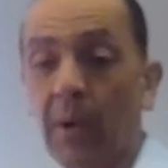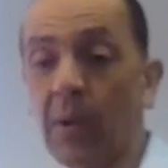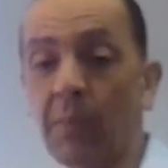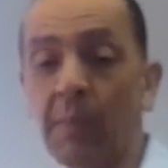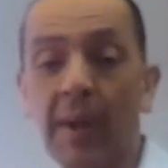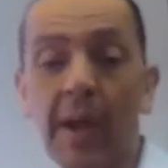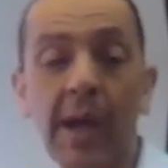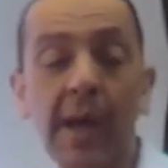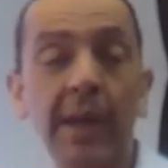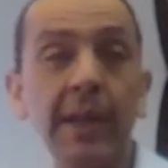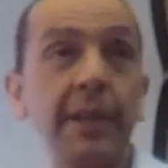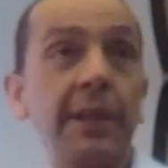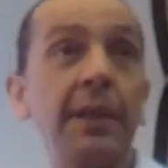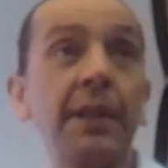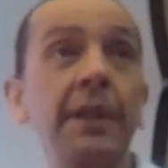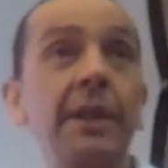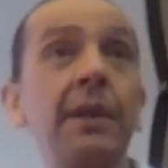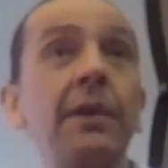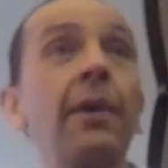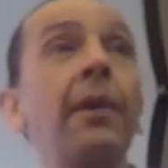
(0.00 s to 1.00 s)
man and a
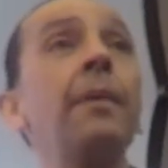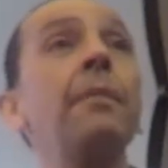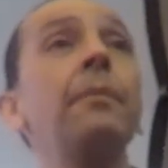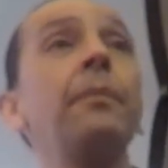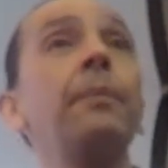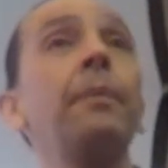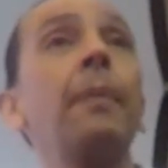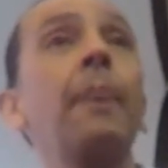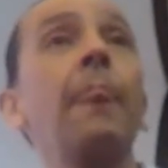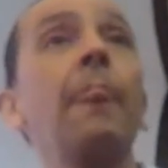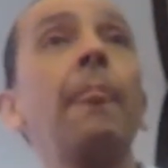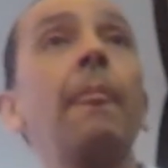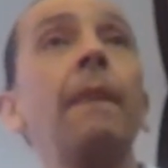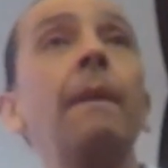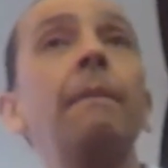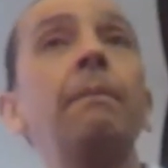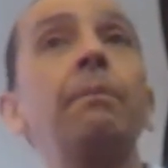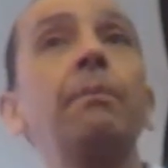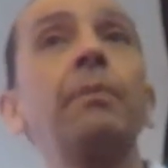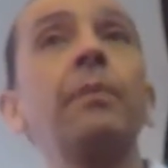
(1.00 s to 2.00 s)
leader.
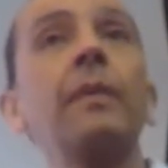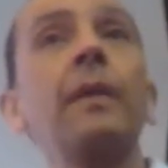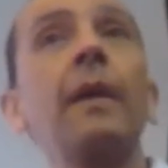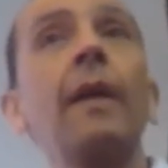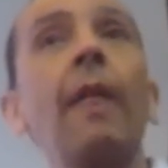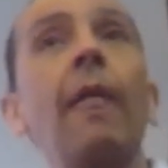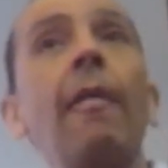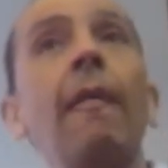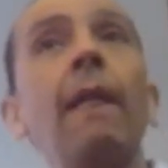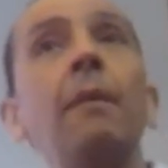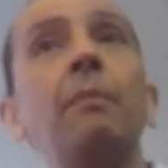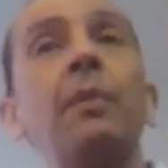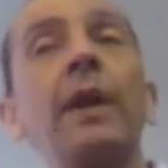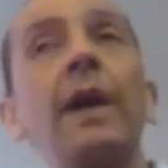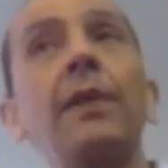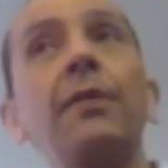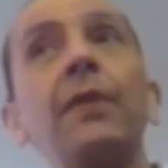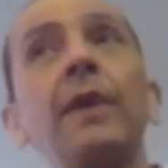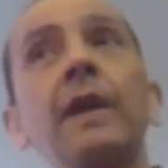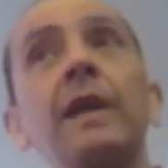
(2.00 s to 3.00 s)
But I
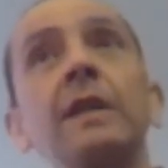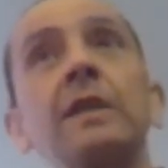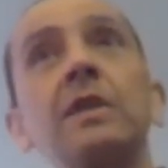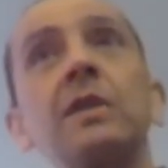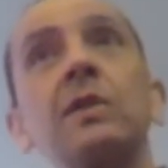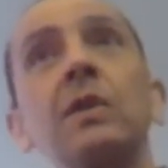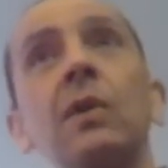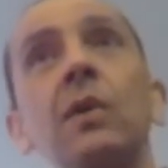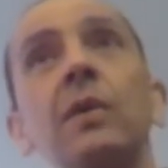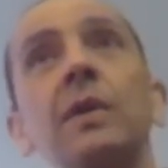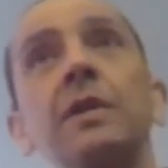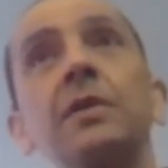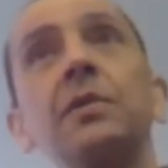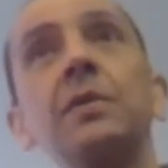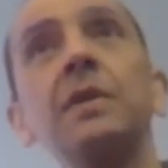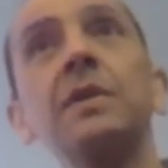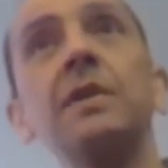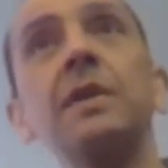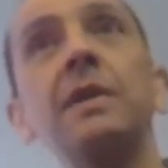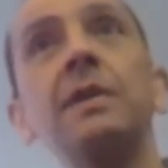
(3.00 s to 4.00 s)
think it's so
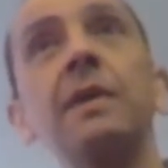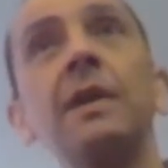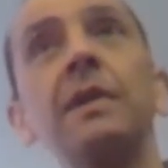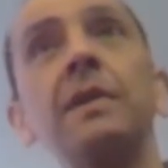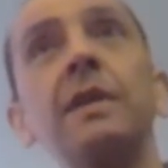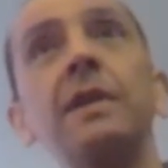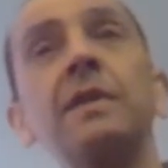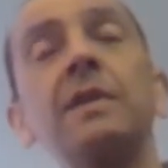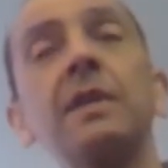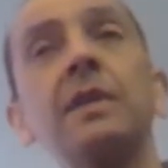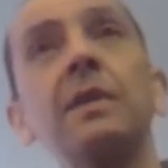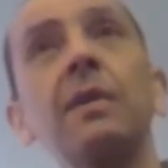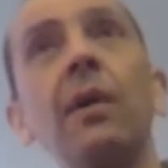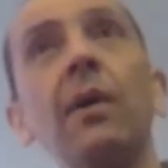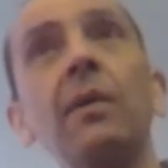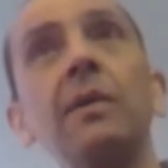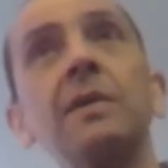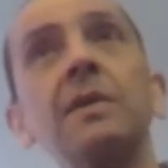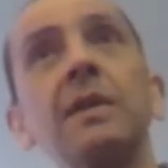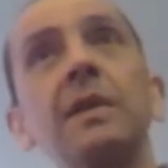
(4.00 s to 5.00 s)
interesting that these
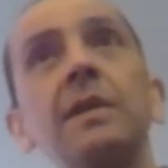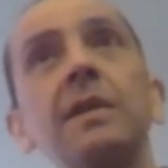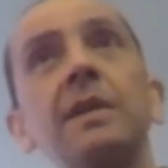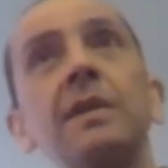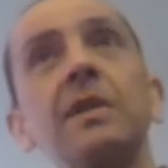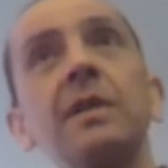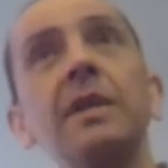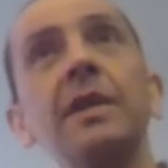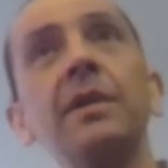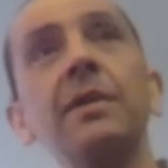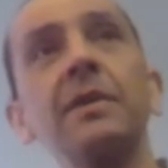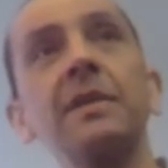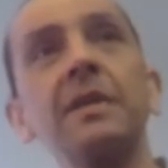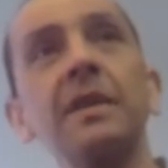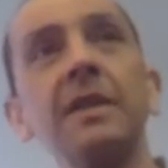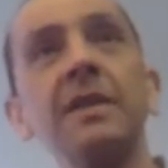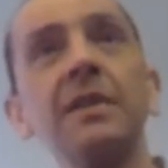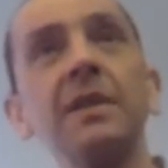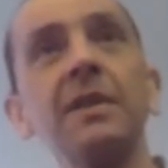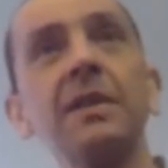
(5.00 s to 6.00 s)
adults and these leaders
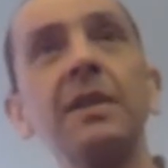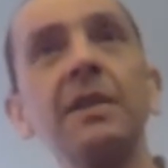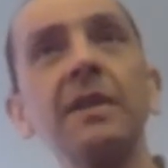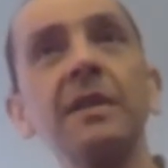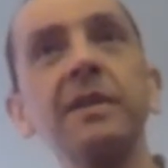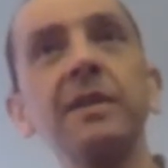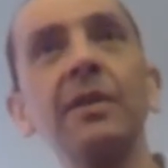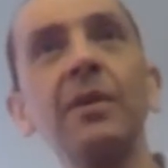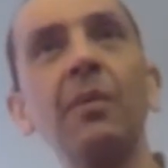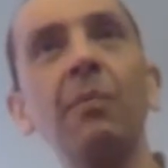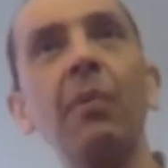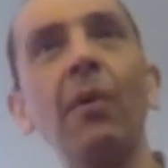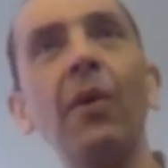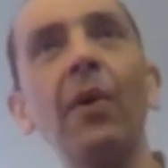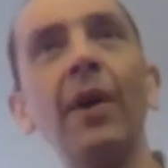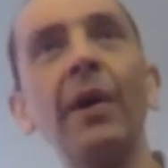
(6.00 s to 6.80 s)
listened to this little boy.